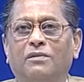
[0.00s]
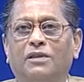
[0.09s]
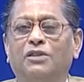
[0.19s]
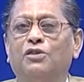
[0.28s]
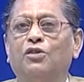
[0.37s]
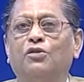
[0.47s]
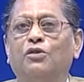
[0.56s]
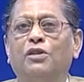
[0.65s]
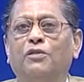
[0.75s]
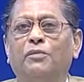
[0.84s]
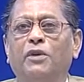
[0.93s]
It is not only
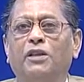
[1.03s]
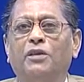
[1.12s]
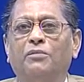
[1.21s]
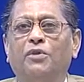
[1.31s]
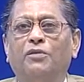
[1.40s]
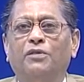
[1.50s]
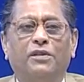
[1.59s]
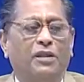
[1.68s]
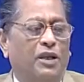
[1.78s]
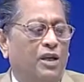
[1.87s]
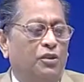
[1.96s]
for making profit.
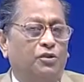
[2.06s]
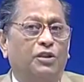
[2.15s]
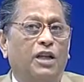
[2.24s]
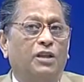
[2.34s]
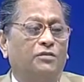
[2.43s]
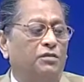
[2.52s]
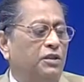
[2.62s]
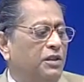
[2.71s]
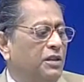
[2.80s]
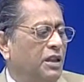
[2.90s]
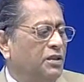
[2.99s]
So, that
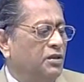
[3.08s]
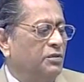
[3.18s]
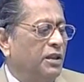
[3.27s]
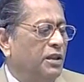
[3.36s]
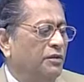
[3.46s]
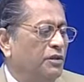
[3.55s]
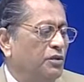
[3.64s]
vision has to be given